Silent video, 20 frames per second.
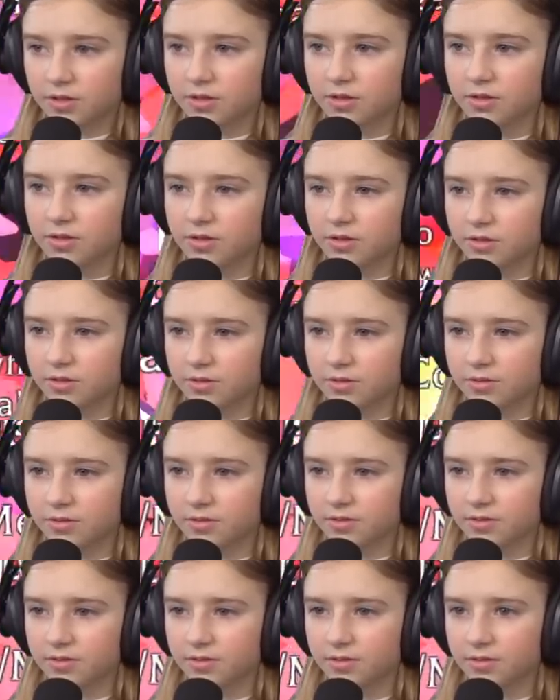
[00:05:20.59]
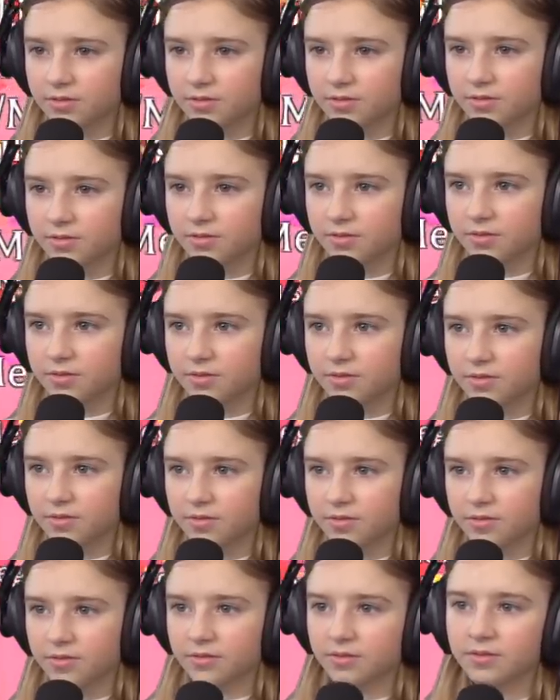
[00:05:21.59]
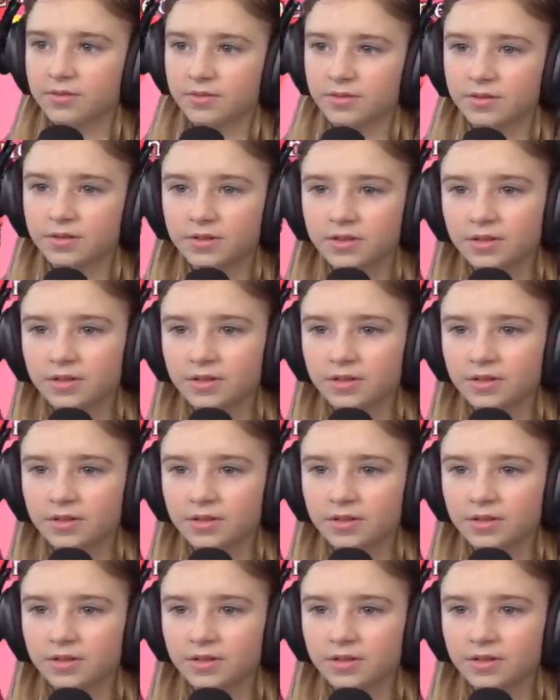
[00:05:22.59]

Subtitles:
The person shown says nothing.